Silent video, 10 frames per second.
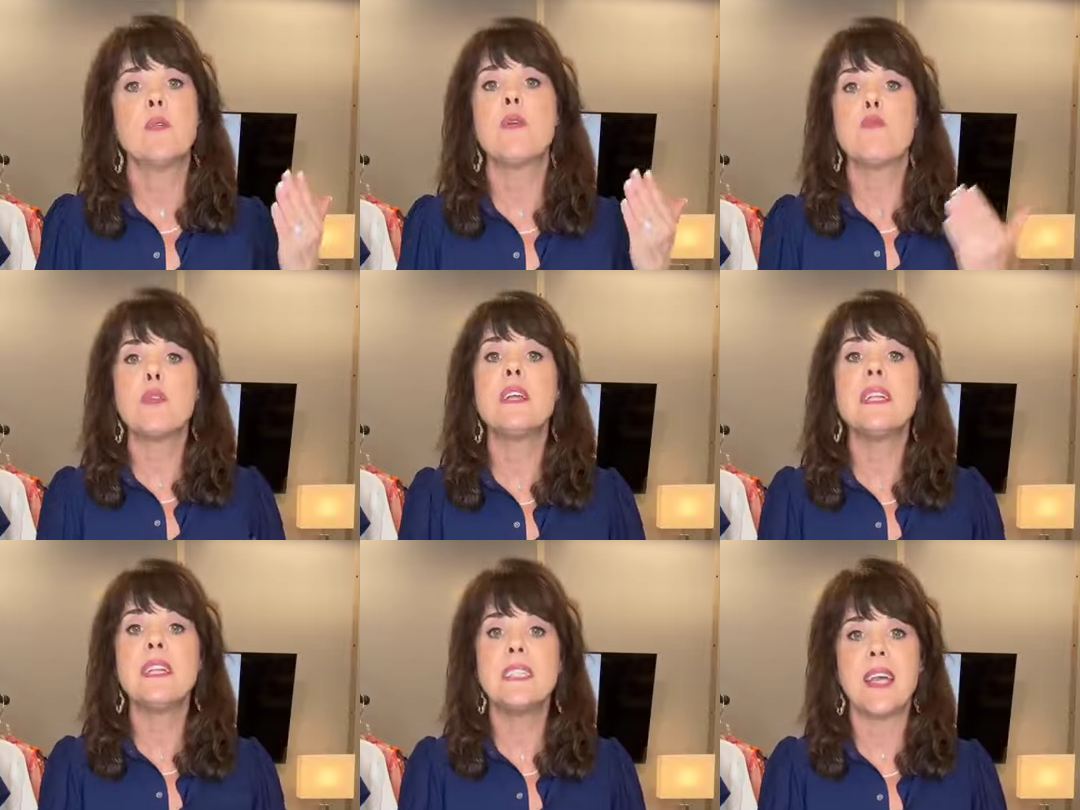So it
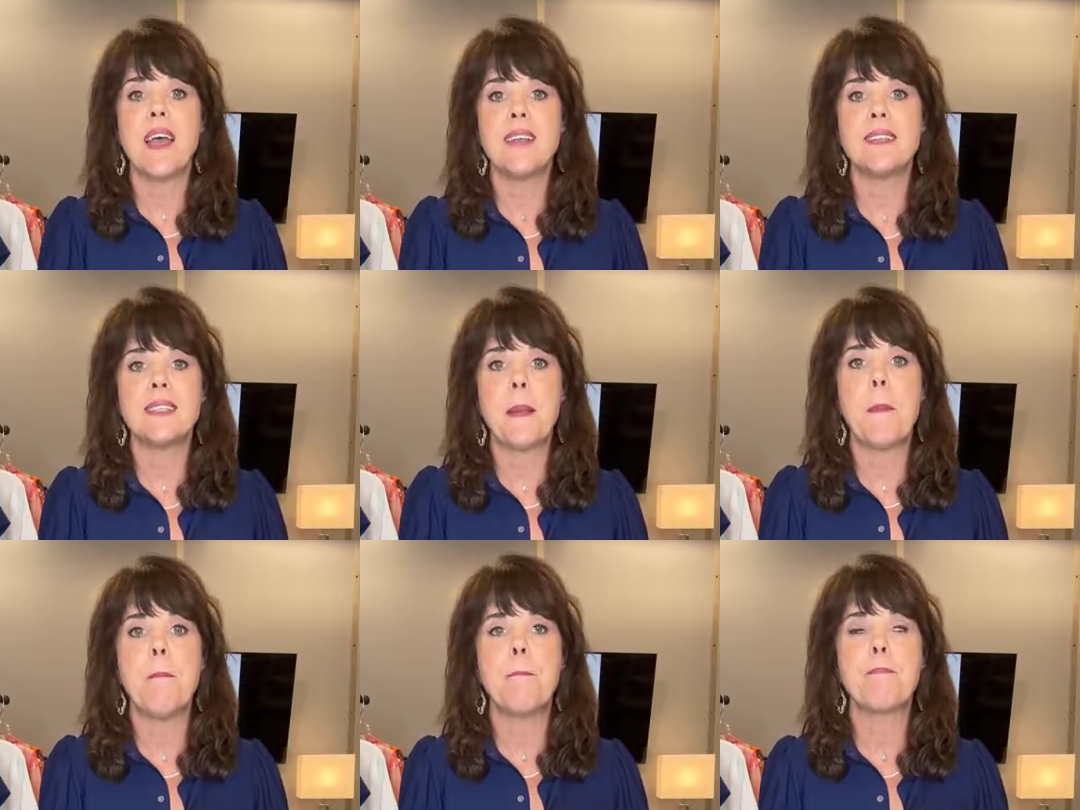really does
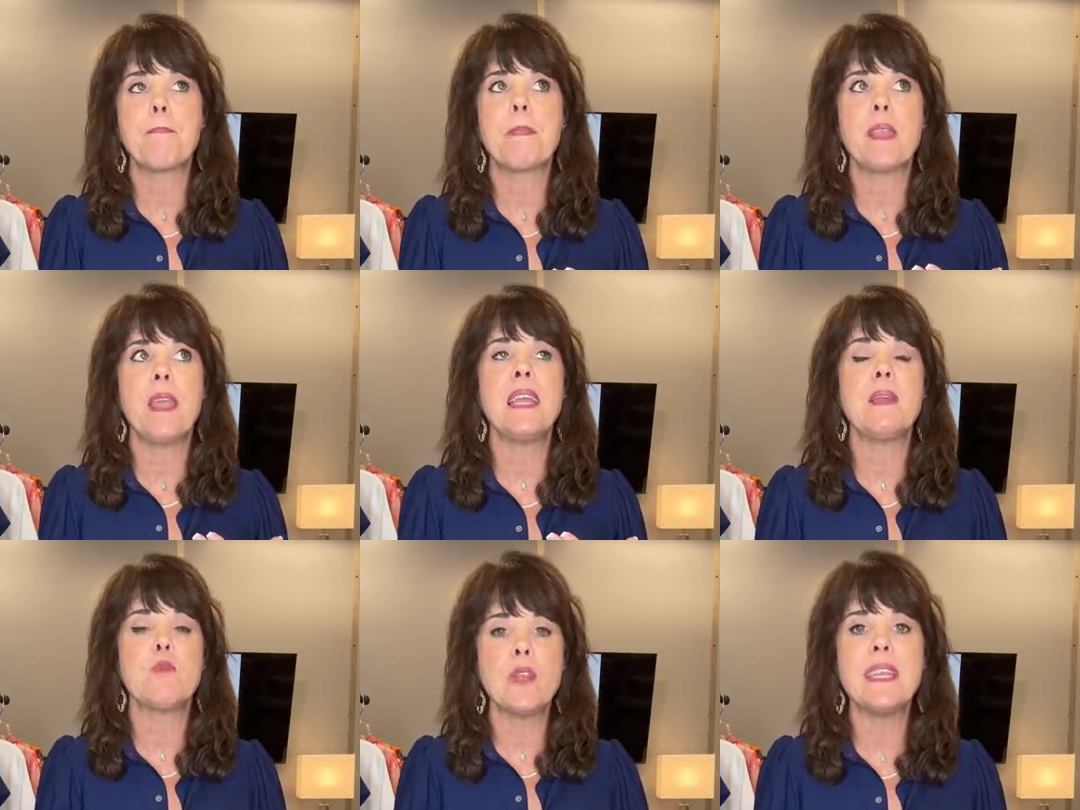
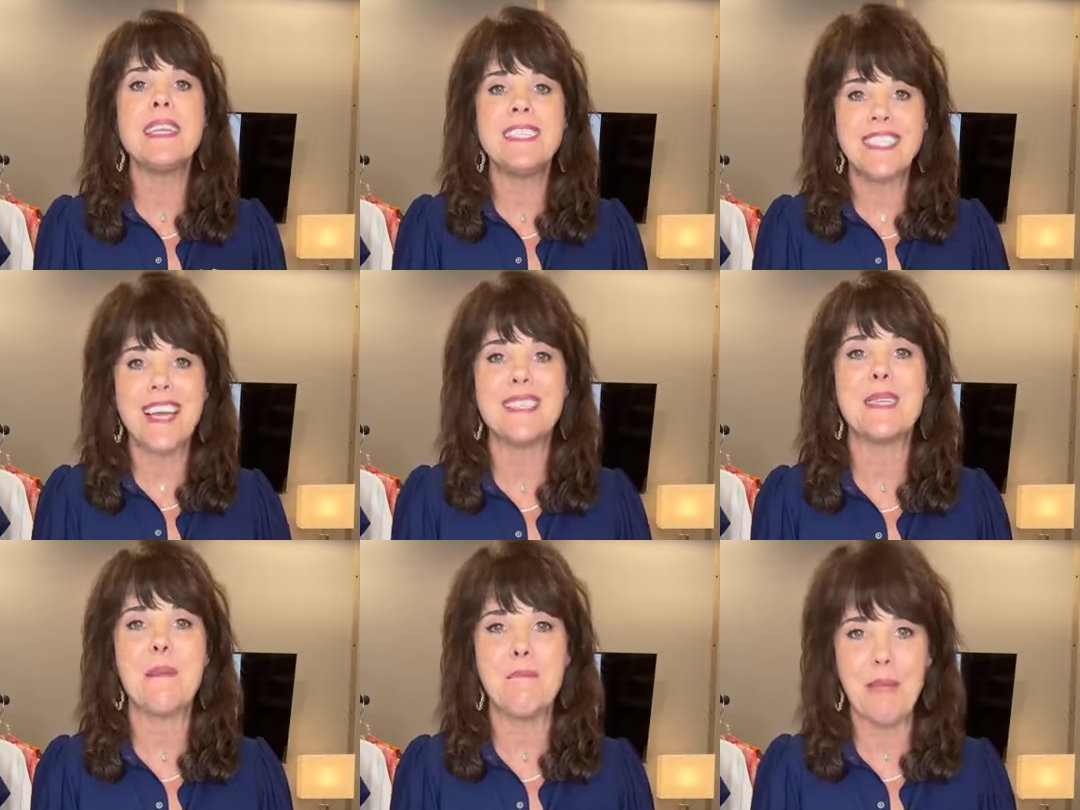
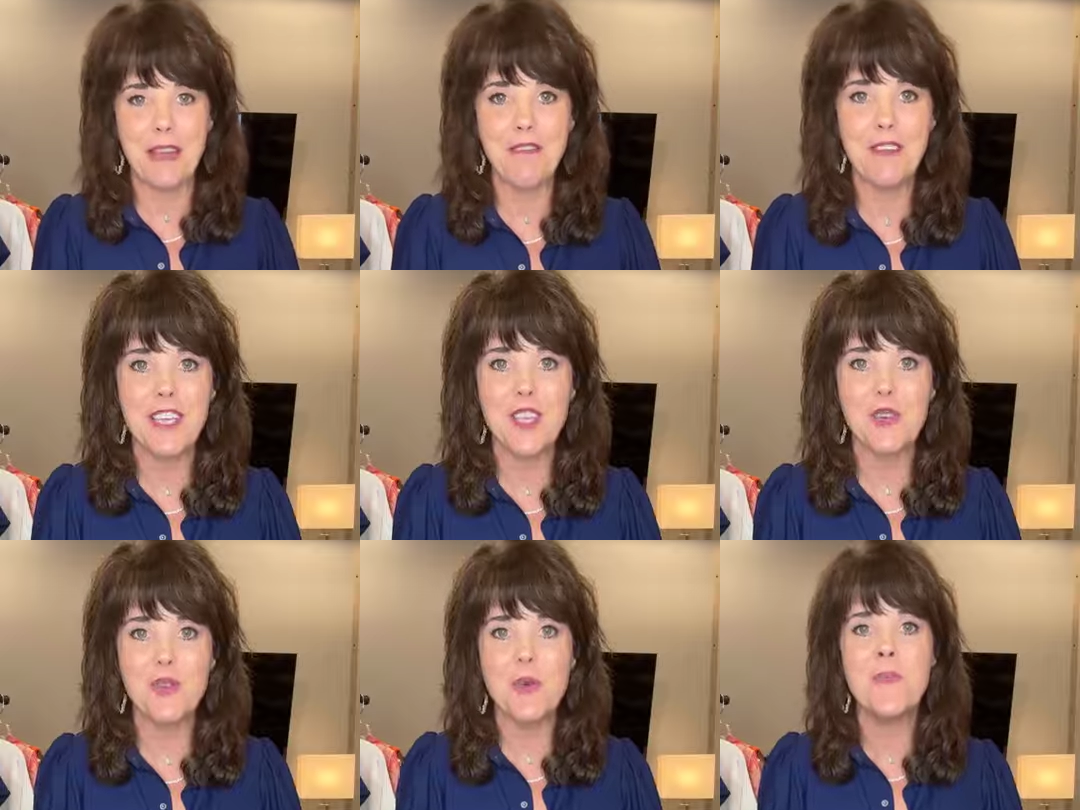benefit
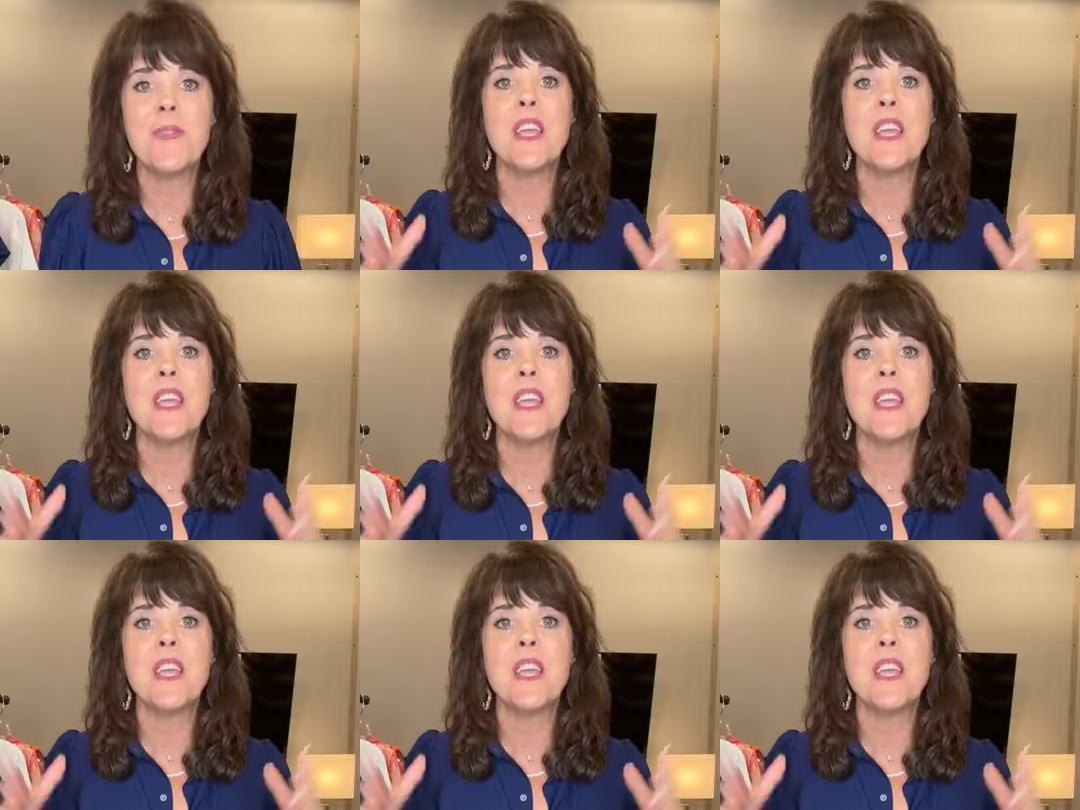you